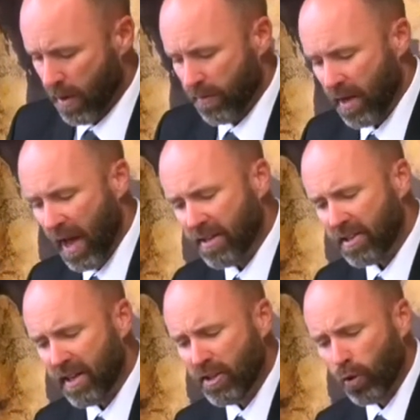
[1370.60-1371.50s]
The
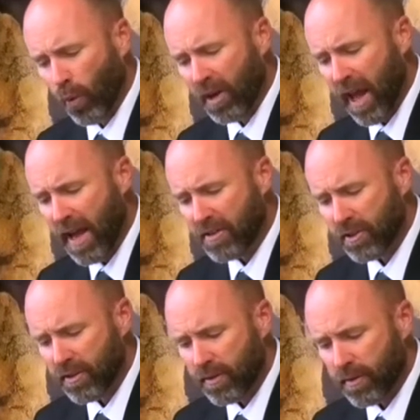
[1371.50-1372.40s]
1828
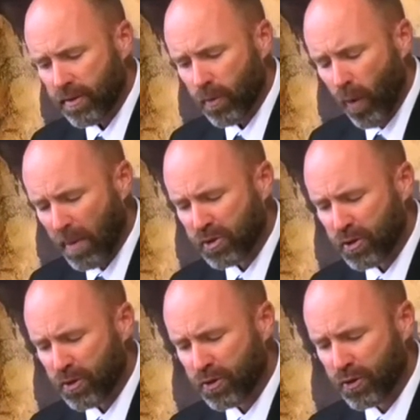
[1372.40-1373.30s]

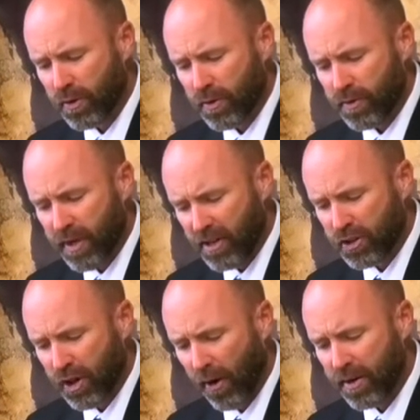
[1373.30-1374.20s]
Webster's
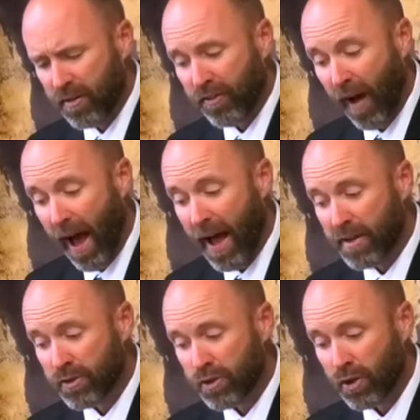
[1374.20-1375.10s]
Dictionary
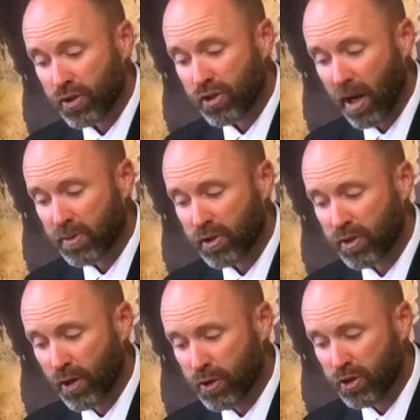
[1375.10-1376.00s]
defines
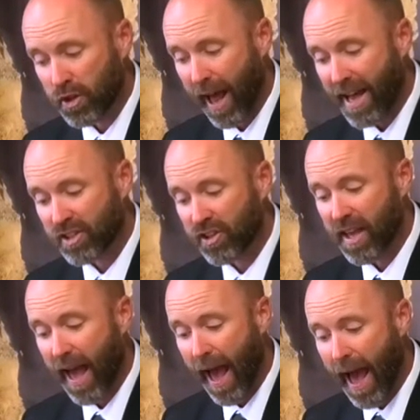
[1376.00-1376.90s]
substitution as
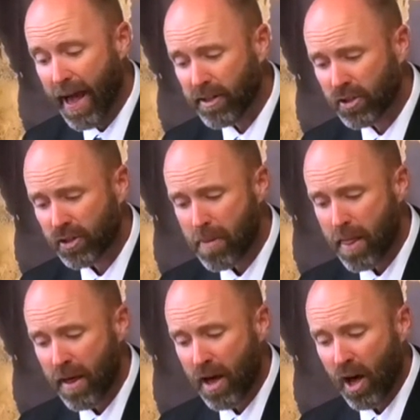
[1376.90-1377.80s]
the act
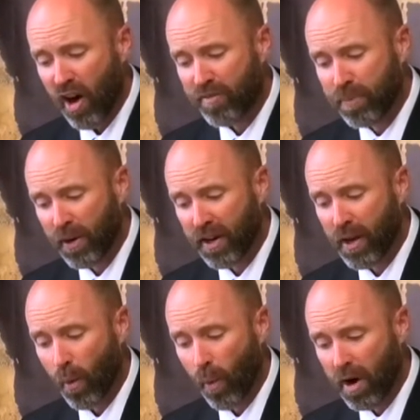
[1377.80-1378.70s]
of
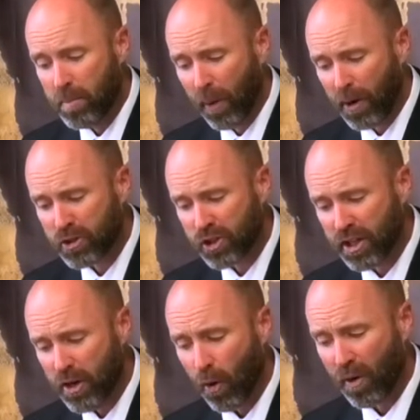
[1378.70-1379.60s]
putting one
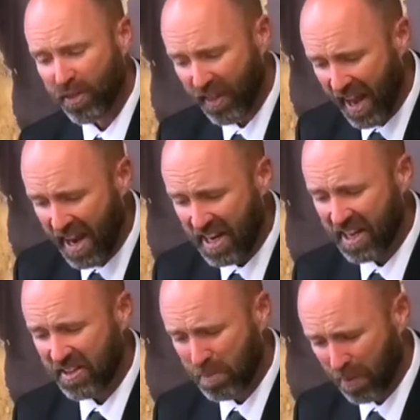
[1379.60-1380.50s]
person or thing
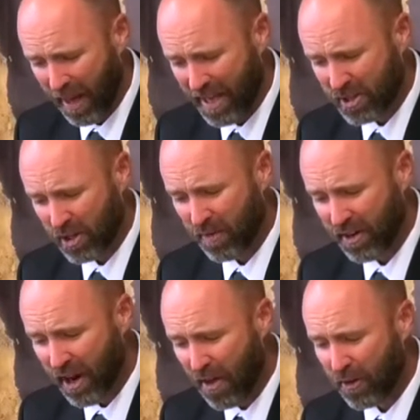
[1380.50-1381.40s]
in the place of
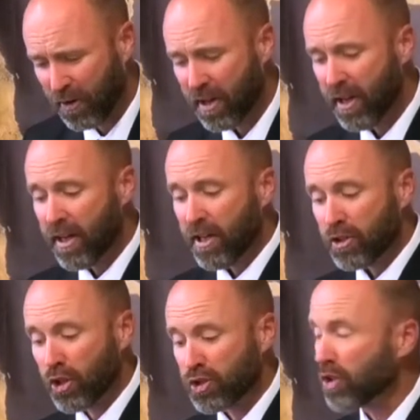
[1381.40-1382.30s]
another
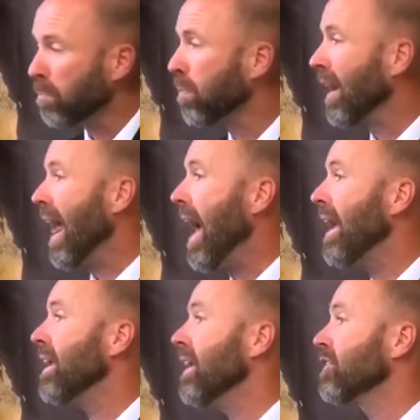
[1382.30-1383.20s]
to
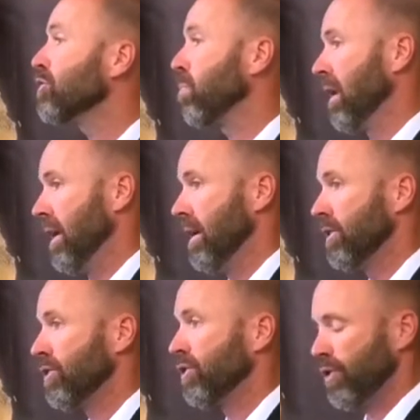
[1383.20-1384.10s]
supply its
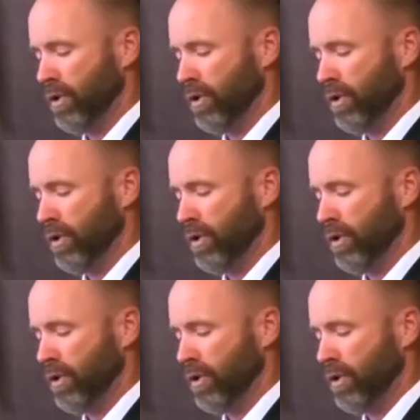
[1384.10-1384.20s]
place.